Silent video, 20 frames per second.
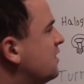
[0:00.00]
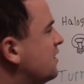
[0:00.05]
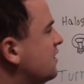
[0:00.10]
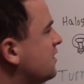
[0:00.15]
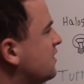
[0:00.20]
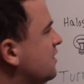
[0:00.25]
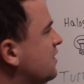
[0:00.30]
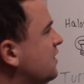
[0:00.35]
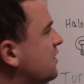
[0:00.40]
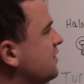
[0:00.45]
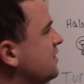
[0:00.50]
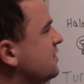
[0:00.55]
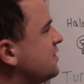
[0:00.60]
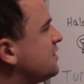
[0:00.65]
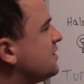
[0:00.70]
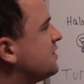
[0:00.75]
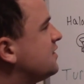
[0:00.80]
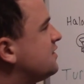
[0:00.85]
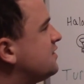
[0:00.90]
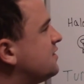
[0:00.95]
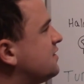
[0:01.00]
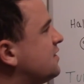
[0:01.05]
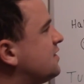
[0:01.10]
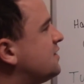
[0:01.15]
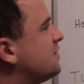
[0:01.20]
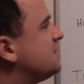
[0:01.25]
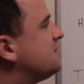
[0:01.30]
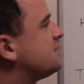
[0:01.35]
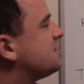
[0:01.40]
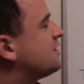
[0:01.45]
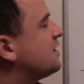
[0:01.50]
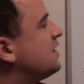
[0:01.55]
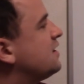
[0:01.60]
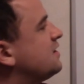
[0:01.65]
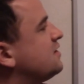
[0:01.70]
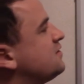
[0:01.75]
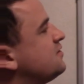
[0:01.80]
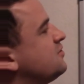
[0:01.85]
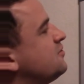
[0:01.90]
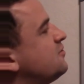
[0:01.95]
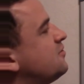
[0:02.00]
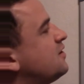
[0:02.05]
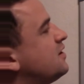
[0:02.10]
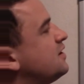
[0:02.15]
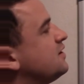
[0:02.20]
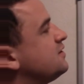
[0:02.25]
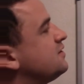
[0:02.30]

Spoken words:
Then you get kind of to